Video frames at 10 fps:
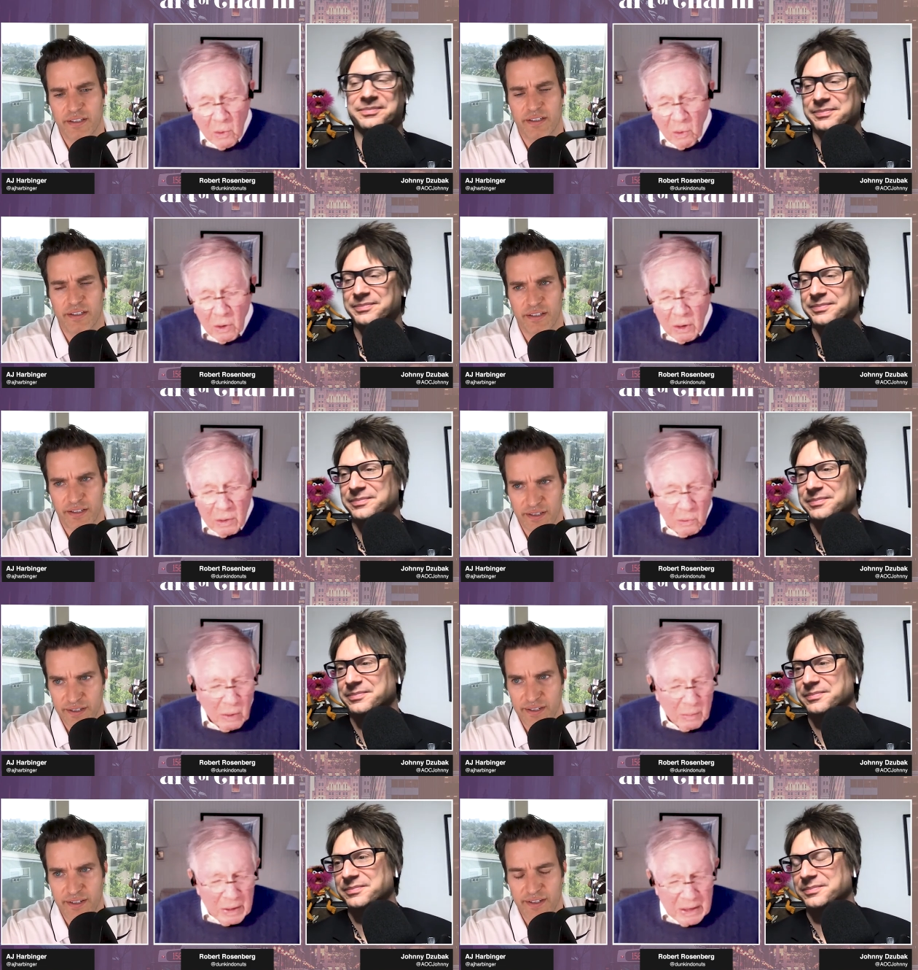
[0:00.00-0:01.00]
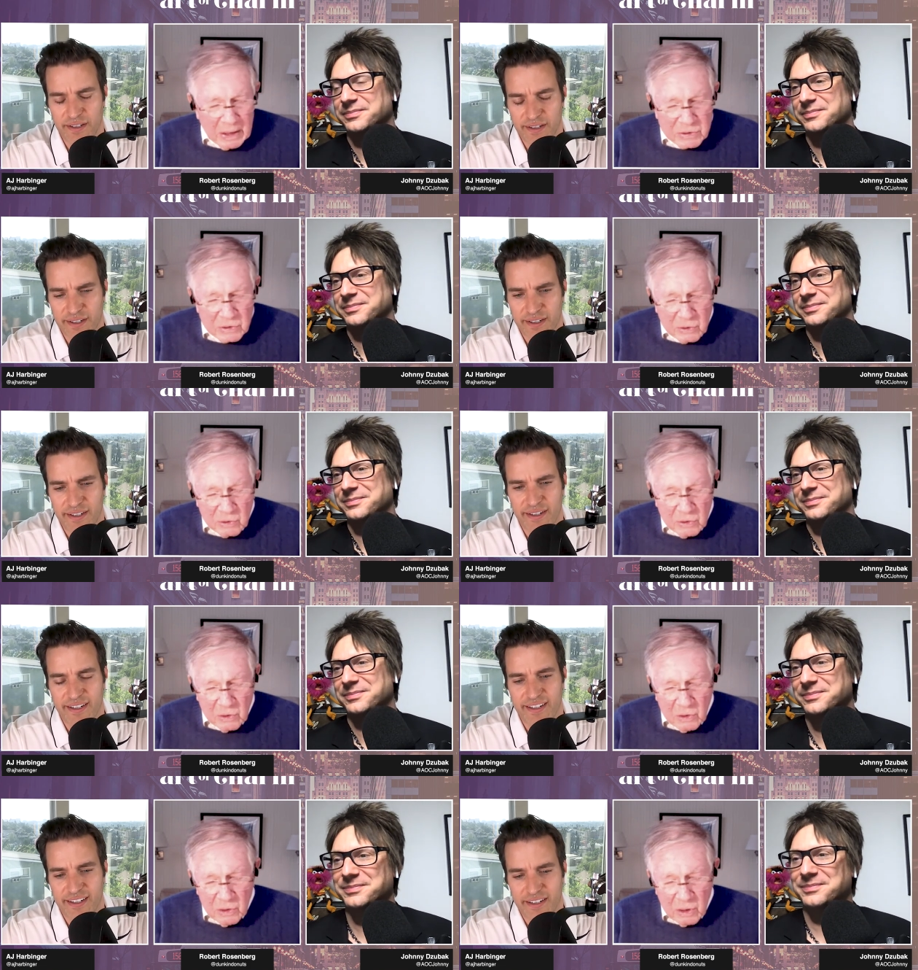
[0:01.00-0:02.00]
Speaker 1: or what my next
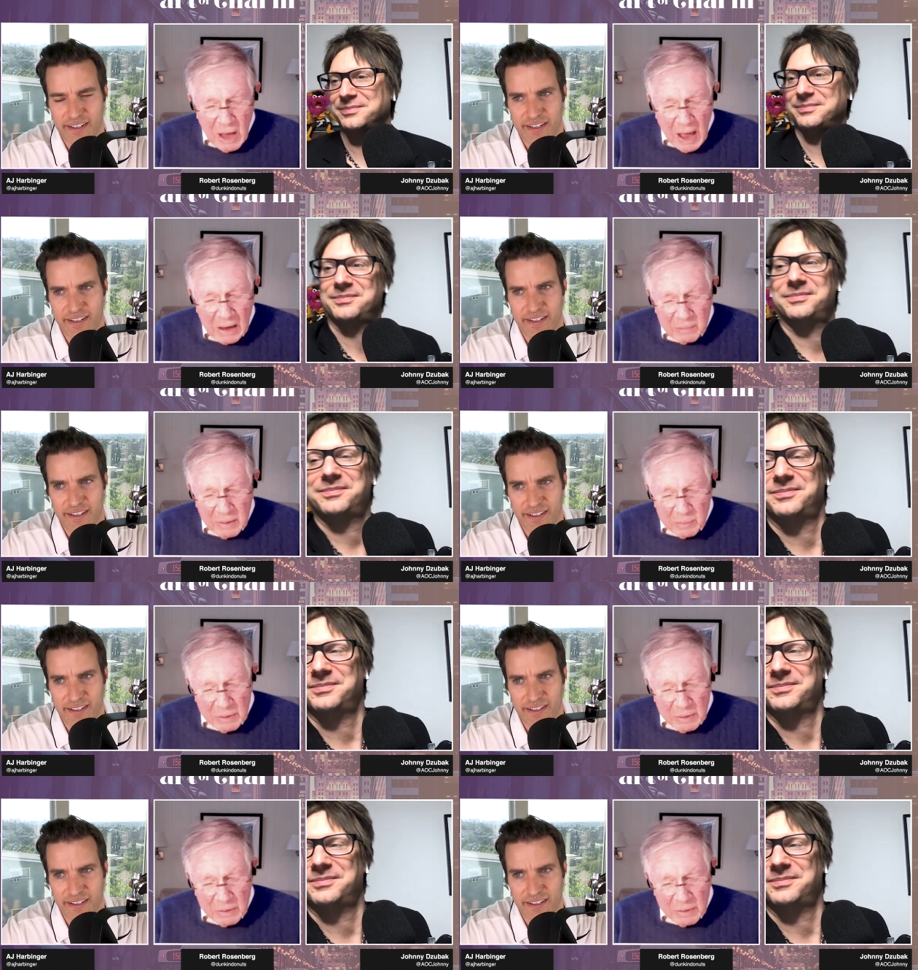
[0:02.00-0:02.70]
you know, act might